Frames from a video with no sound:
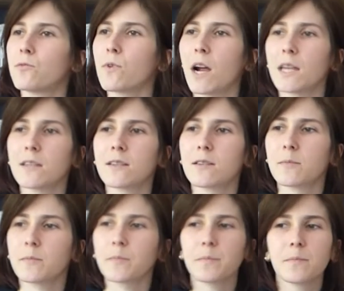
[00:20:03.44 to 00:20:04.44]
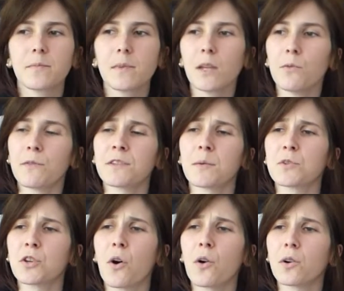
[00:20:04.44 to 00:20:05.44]
write with
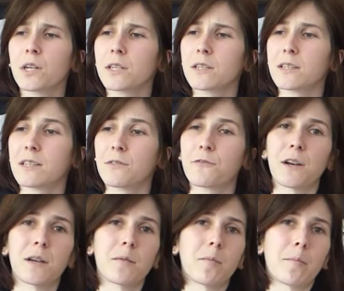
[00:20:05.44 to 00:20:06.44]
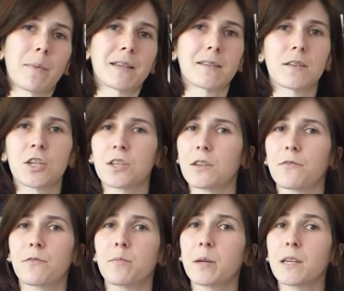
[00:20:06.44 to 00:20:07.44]
some chalk different messages of
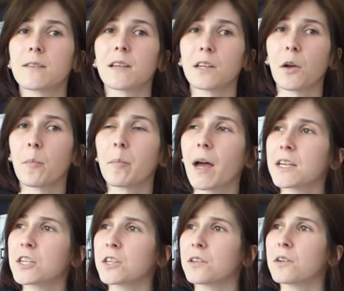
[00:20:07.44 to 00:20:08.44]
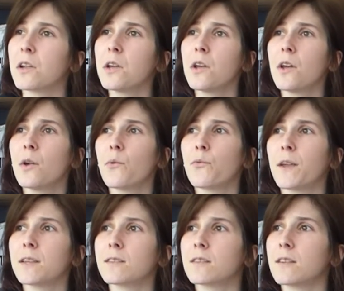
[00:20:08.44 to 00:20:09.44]
peace and compassion.
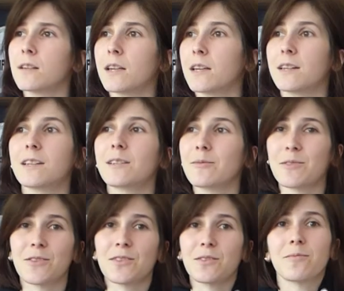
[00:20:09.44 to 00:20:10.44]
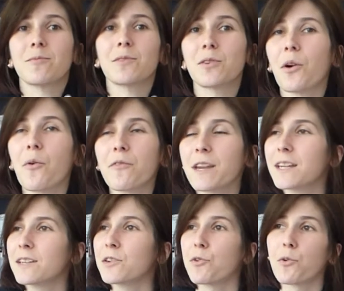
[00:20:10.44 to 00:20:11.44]
Things like just go
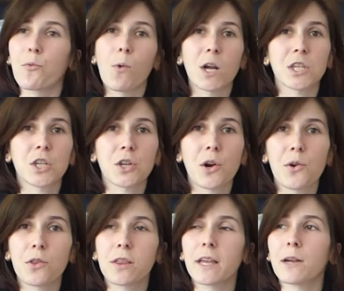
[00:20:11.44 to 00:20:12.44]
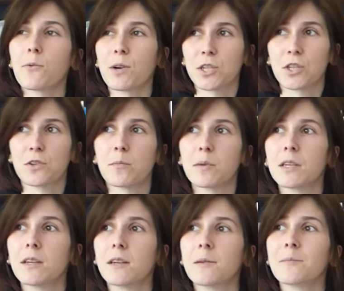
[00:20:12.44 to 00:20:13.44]
vegan or watch Earthling, watch
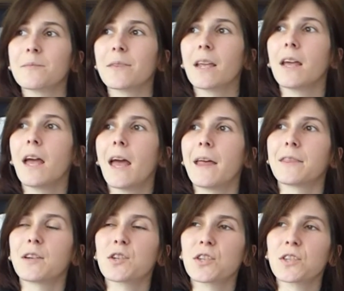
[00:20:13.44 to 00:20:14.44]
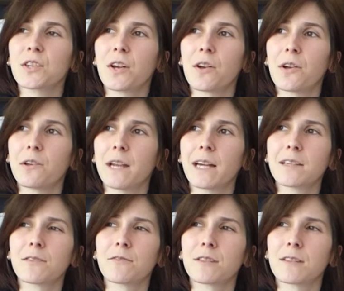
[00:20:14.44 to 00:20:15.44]
Dominion. And there's an
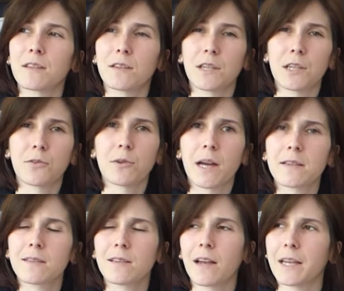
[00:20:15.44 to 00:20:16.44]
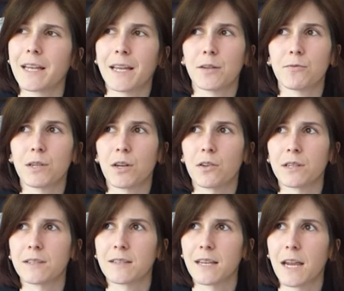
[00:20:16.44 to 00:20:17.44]
activist in the US, I can't recall
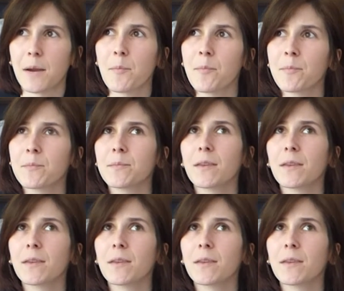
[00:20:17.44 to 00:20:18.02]
his name,